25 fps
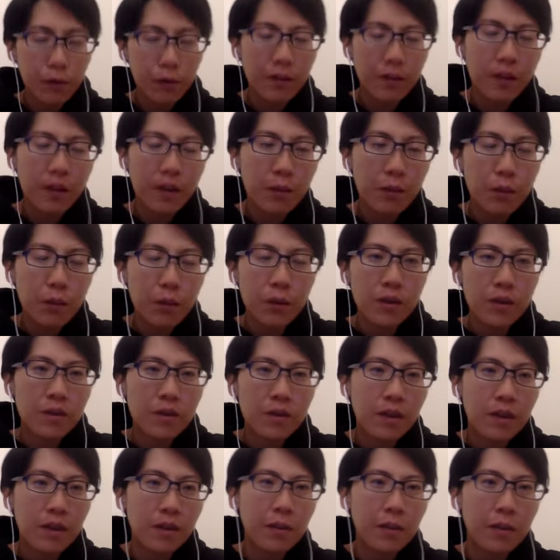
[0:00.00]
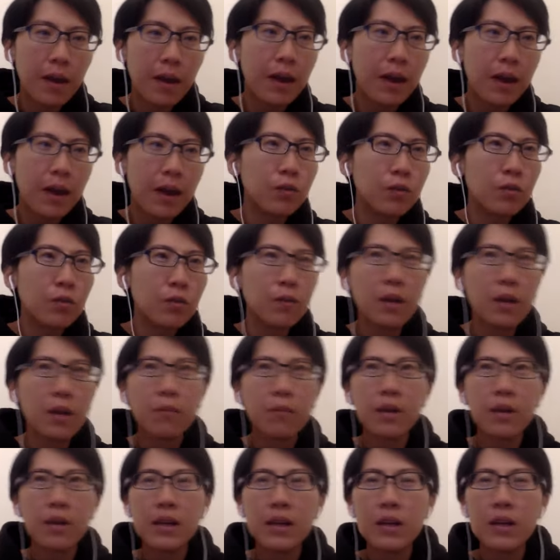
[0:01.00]
example you say it's about how to make
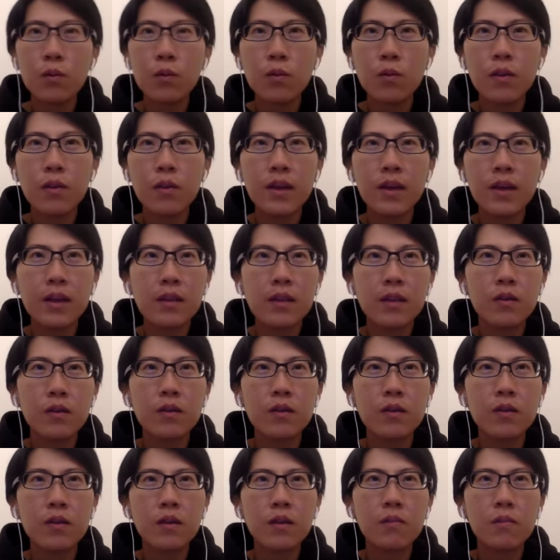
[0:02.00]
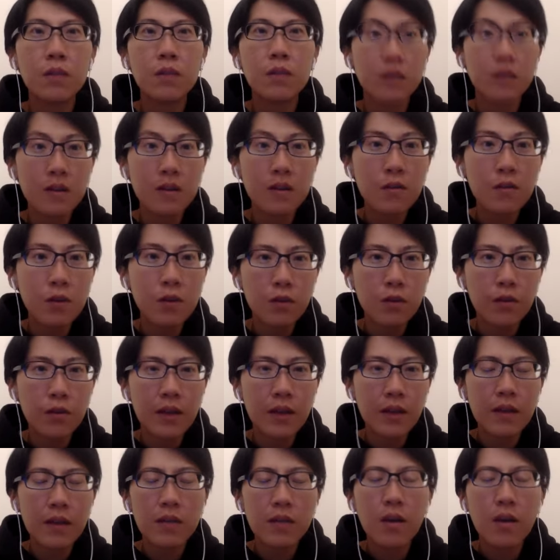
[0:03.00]
money or like this material
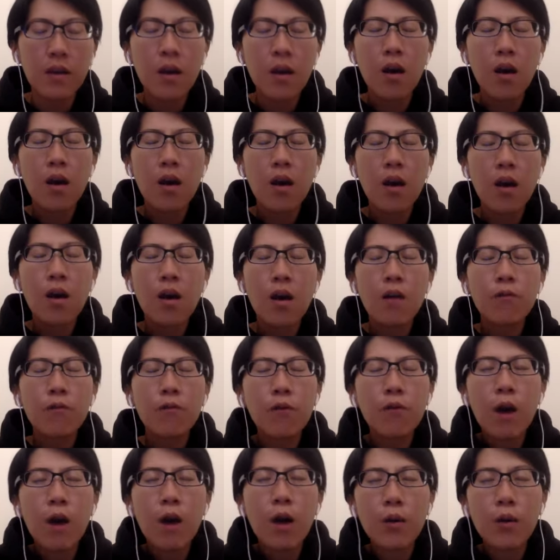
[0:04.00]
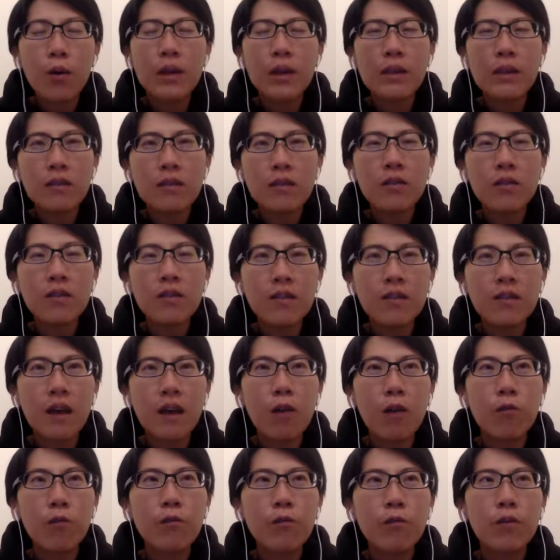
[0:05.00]
things for our inner
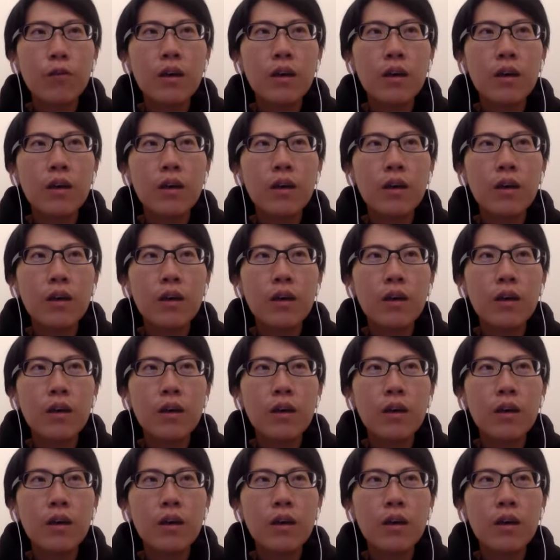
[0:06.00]
self